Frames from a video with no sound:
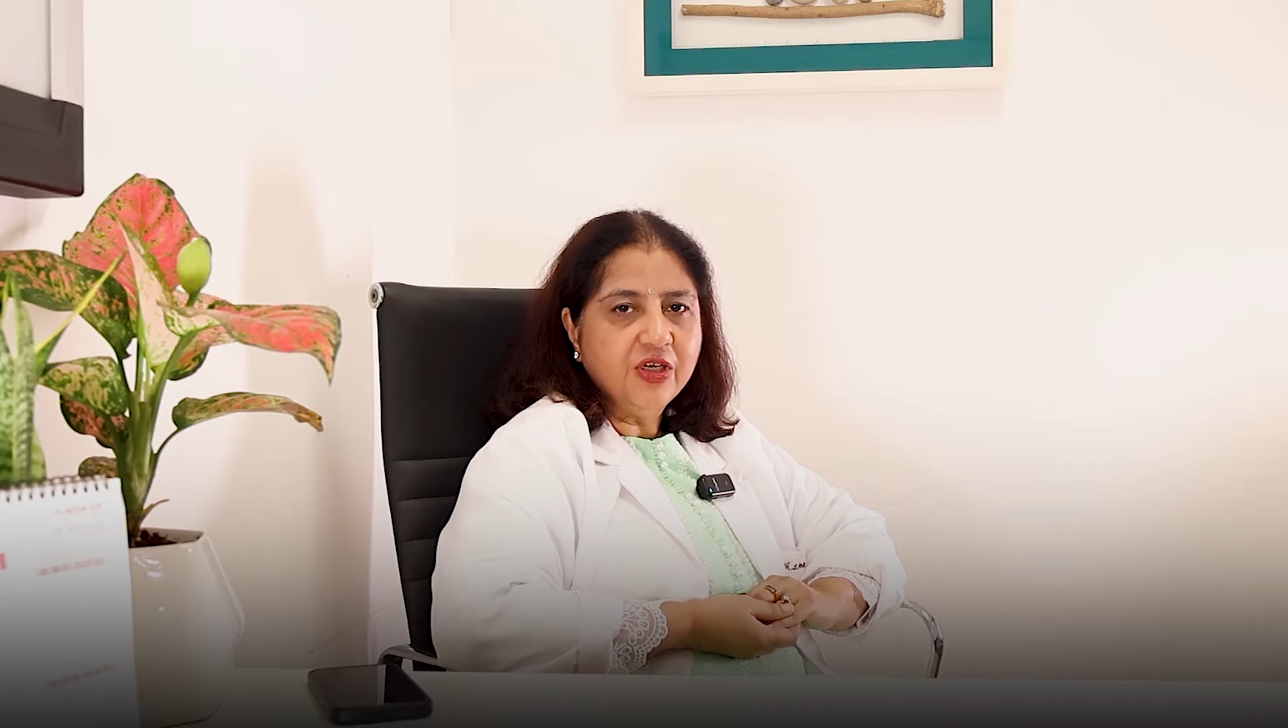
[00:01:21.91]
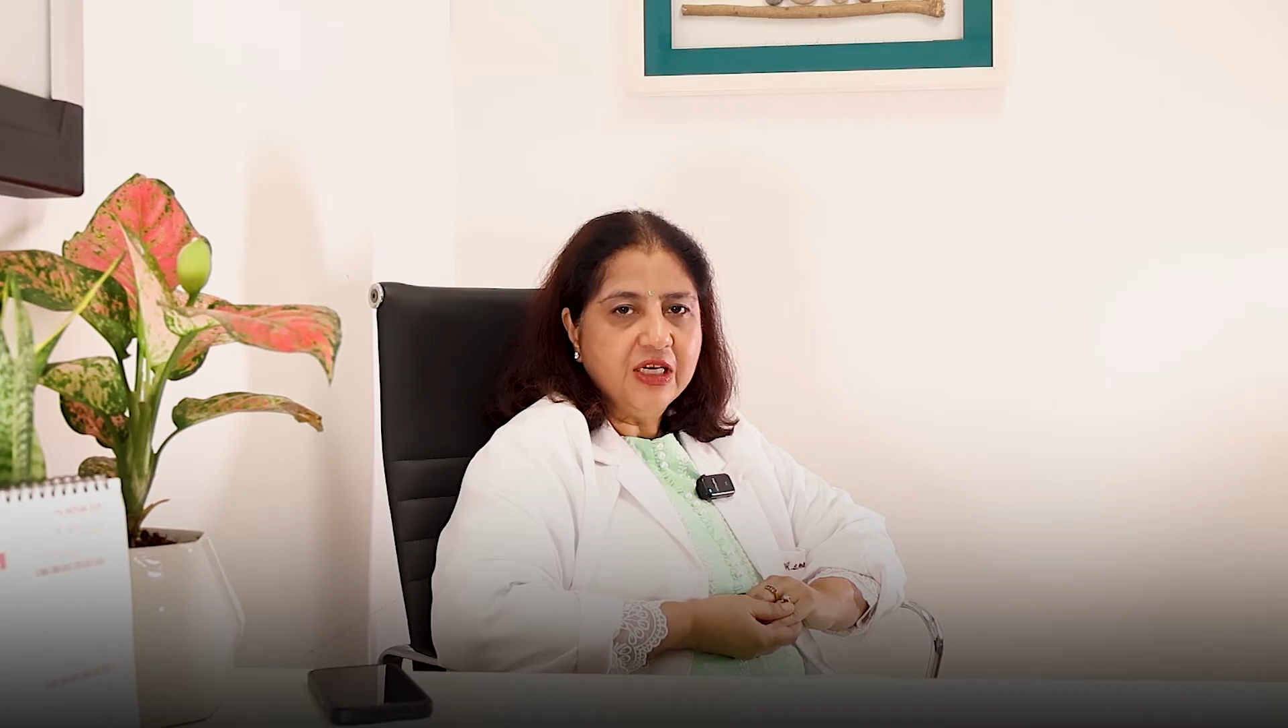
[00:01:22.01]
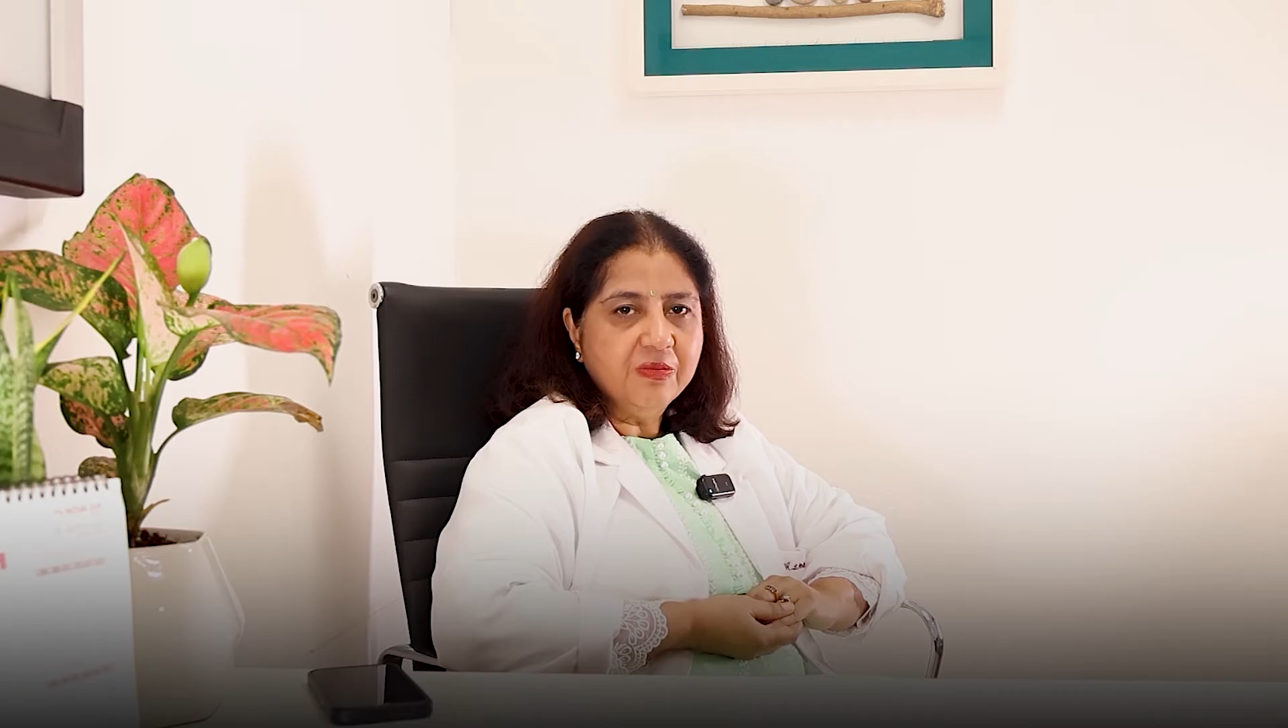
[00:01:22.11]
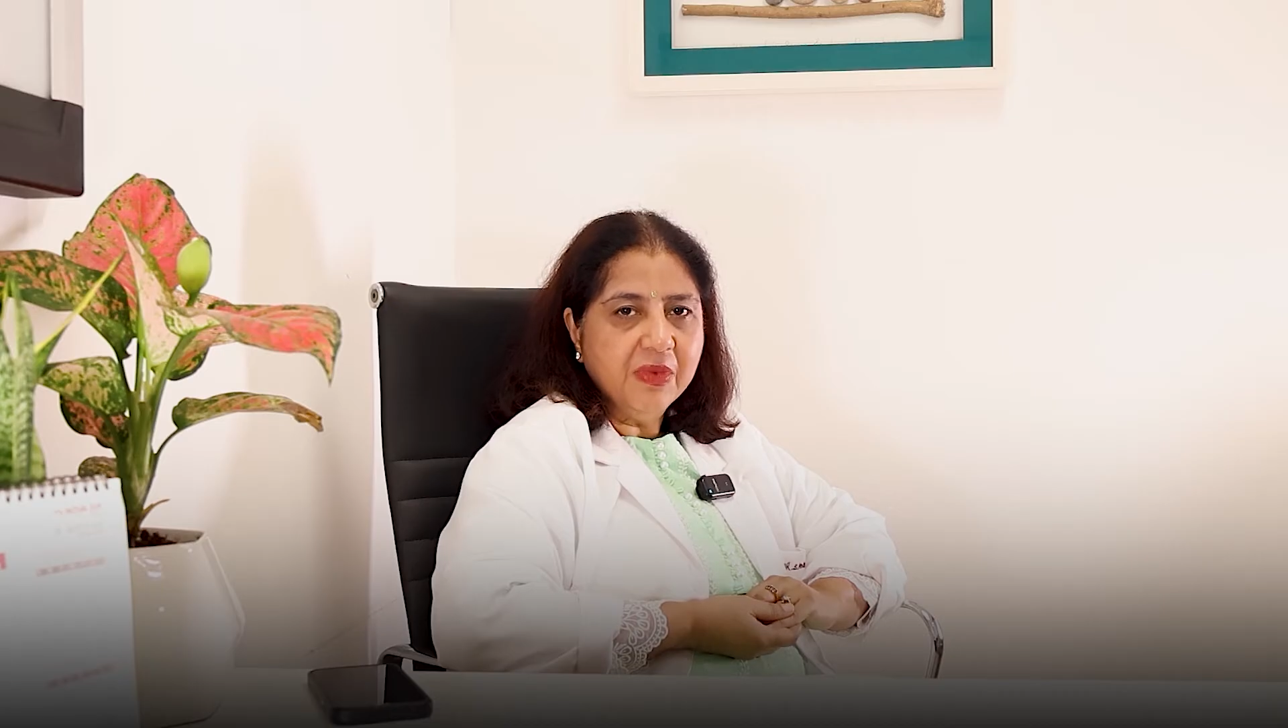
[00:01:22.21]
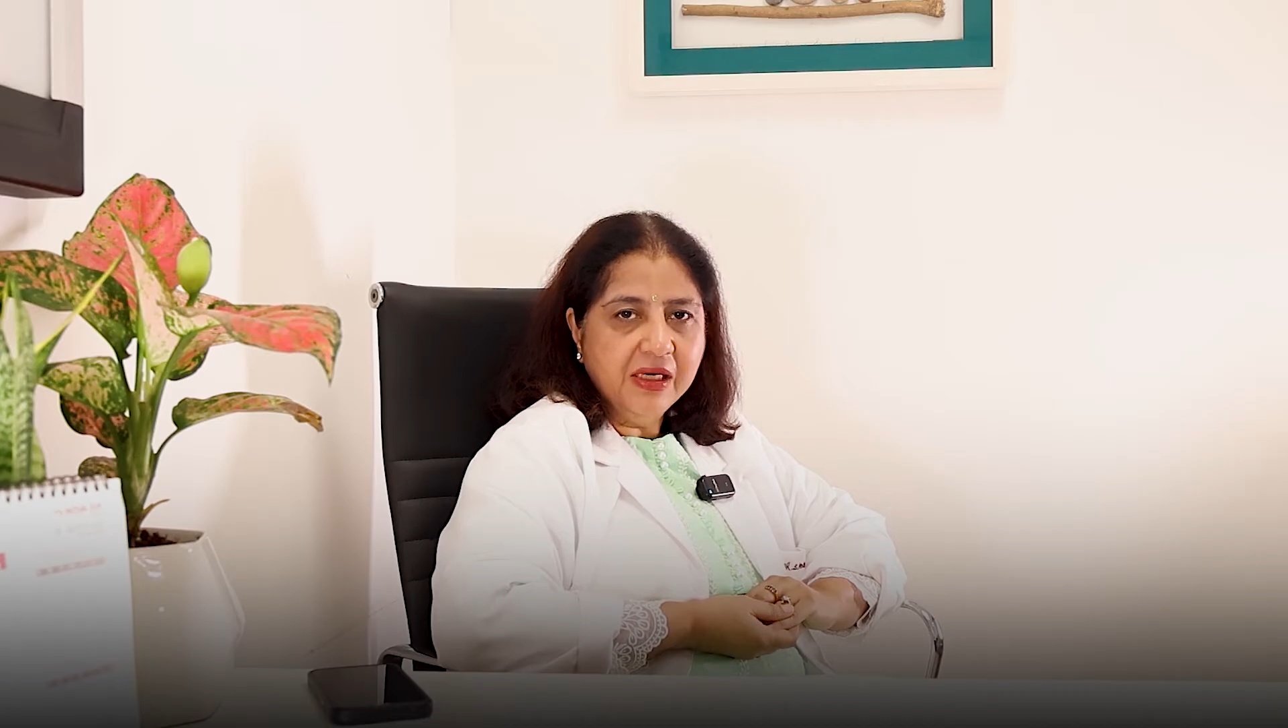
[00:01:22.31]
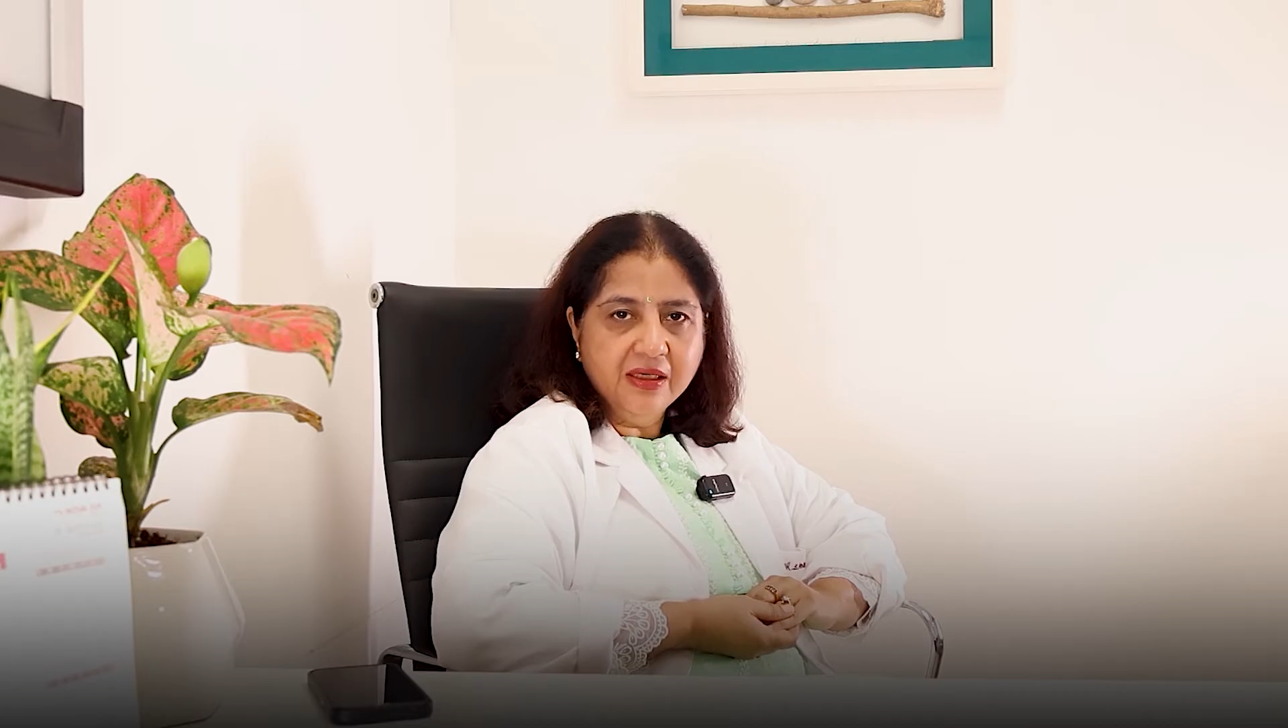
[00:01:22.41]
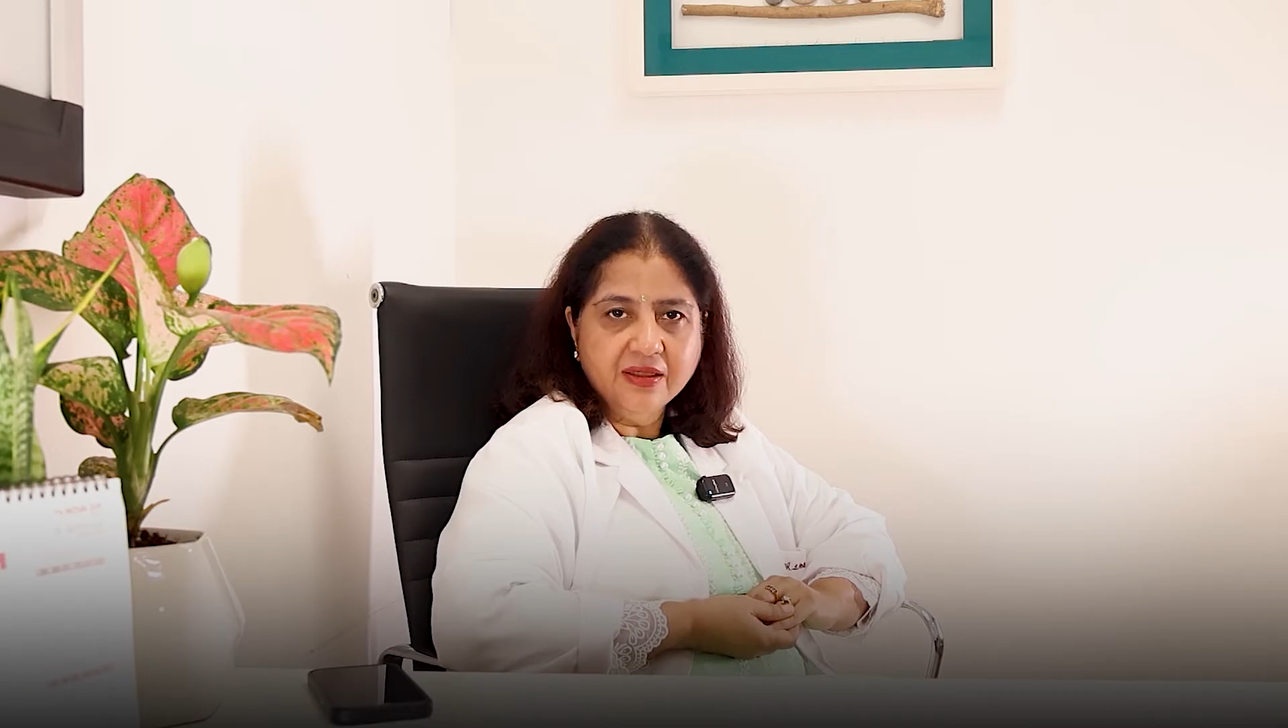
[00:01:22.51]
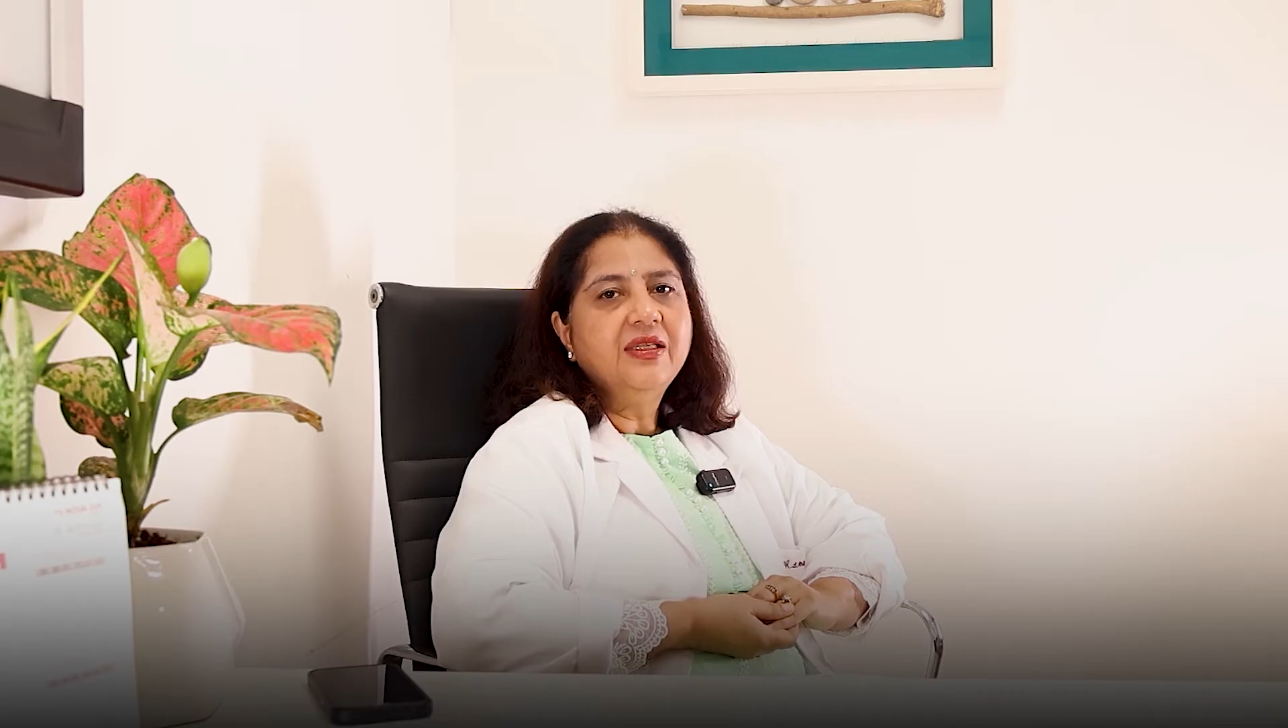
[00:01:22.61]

treatment,